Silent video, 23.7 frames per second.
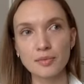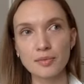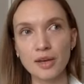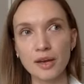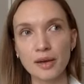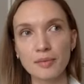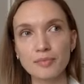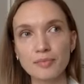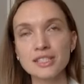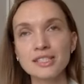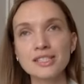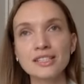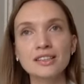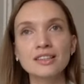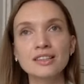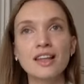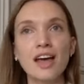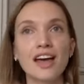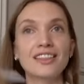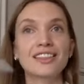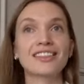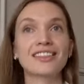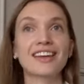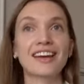I'm still
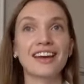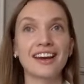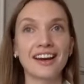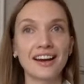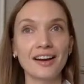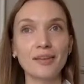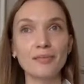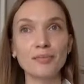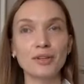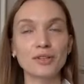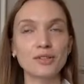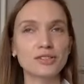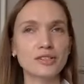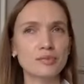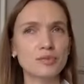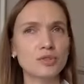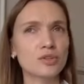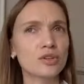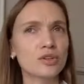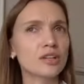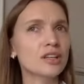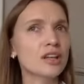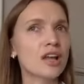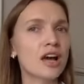not there because I'm
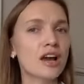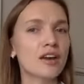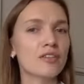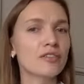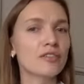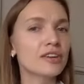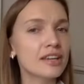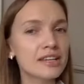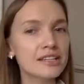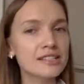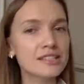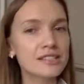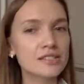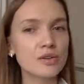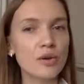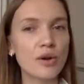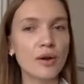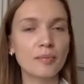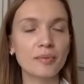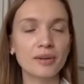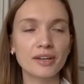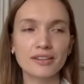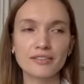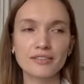shooting a lot of kids, so
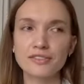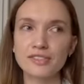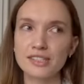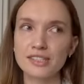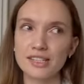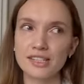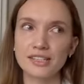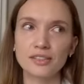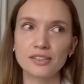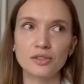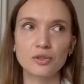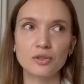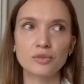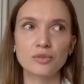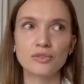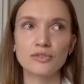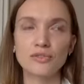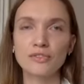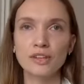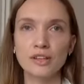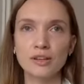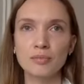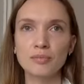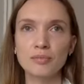I'm kind of scared to use
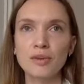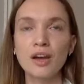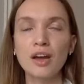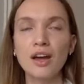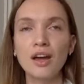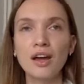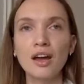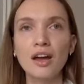film.